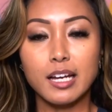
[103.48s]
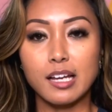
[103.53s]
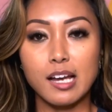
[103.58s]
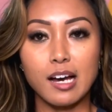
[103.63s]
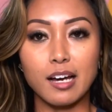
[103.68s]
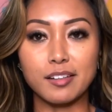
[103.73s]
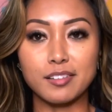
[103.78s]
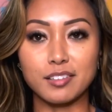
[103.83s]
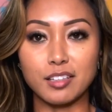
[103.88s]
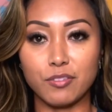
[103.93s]

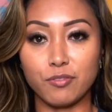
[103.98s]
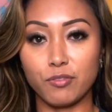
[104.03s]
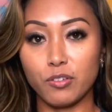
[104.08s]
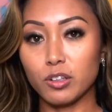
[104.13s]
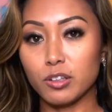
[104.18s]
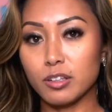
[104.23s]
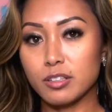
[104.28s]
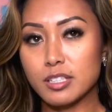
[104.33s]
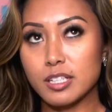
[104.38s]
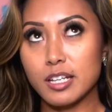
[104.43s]
Cal State
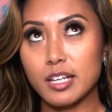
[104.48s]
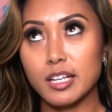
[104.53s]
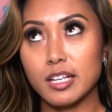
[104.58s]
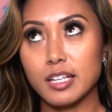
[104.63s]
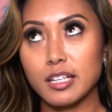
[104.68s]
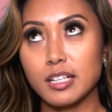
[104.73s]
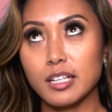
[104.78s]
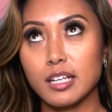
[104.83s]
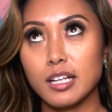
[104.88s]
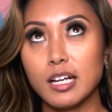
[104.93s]

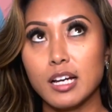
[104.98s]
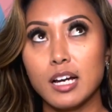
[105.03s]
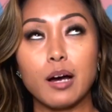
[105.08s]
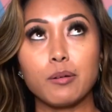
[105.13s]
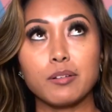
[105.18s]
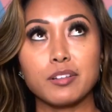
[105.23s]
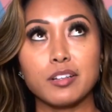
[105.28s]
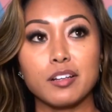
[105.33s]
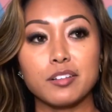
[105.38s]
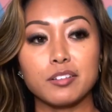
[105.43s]
Fullerton. I
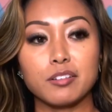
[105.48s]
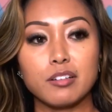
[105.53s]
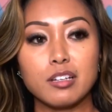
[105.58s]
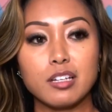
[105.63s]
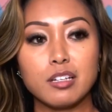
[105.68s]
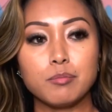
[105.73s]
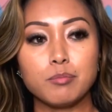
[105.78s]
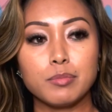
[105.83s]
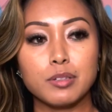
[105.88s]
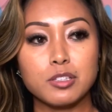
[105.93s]
was also
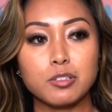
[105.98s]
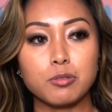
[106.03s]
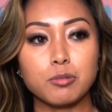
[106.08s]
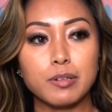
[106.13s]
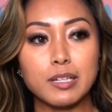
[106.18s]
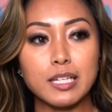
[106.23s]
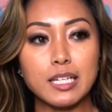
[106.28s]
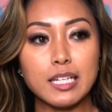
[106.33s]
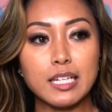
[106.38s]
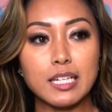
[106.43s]
in
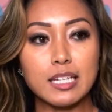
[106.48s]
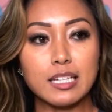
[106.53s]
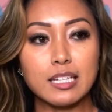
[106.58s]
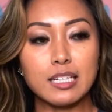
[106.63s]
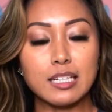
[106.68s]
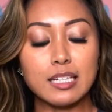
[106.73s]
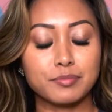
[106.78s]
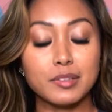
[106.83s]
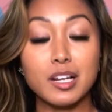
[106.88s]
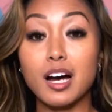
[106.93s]

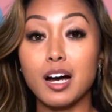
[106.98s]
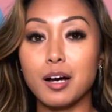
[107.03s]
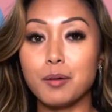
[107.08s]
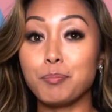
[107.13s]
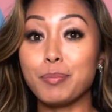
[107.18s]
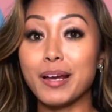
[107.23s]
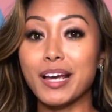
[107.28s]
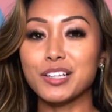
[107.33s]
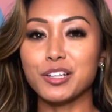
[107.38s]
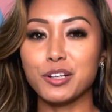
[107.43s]
between
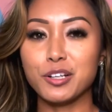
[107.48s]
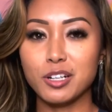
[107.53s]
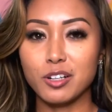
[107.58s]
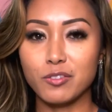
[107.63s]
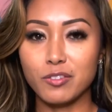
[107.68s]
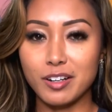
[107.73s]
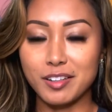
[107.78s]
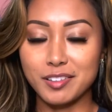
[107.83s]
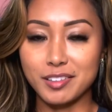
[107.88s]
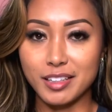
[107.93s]
Baylor
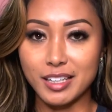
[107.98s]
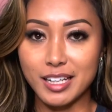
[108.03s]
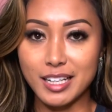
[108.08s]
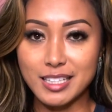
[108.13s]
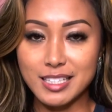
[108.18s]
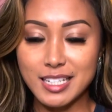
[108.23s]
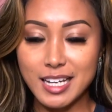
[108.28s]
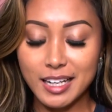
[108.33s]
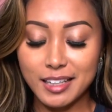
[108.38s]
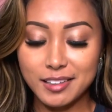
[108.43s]
University in
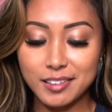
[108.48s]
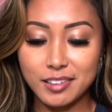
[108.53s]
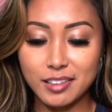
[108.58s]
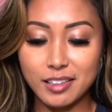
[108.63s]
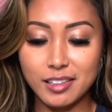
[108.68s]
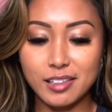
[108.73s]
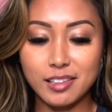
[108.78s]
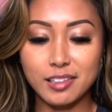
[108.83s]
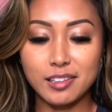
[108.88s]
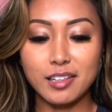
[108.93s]

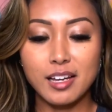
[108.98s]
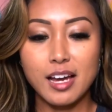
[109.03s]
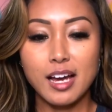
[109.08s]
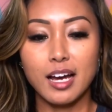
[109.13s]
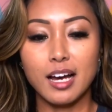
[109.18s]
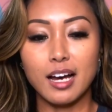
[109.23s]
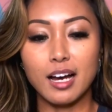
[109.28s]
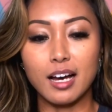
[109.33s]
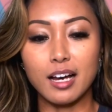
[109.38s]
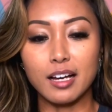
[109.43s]
Texas,
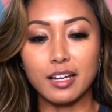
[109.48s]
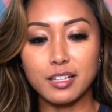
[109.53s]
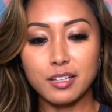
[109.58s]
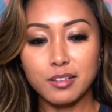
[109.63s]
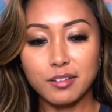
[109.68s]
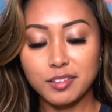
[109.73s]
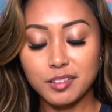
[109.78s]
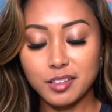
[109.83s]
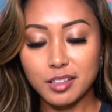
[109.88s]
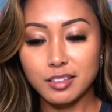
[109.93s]

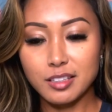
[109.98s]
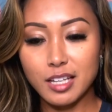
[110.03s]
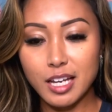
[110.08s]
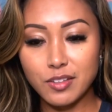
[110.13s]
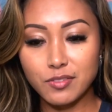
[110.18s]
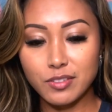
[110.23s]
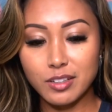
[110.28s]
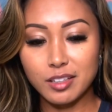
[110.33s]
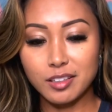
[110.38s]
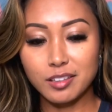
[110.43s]
UC
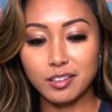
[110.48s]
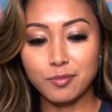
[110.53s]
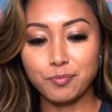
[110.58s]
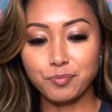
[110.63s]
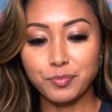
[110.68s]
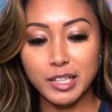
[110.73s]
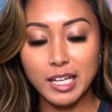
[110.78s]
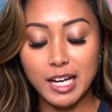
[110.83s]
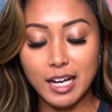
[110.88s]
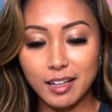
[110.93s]
Davis,
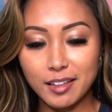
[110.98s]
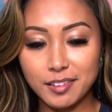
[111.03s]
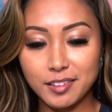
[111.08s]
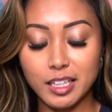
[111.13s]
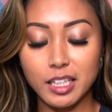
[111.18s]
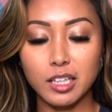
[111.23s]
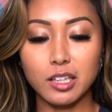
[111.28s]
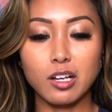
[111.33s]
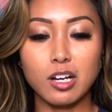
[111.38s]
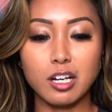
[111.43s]
Cal
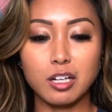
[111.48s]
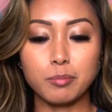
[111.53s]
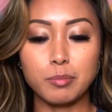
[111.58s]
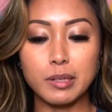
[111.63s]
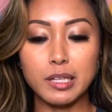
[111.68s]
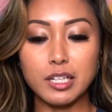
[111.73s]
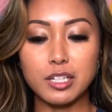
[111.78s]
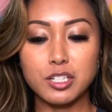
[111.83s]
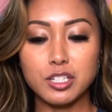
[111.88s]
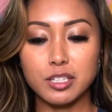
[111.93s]
State Long
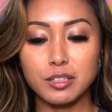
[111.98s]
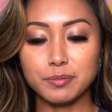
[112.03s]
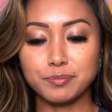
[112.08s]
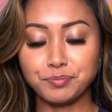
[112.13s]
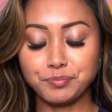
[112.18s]
Beach,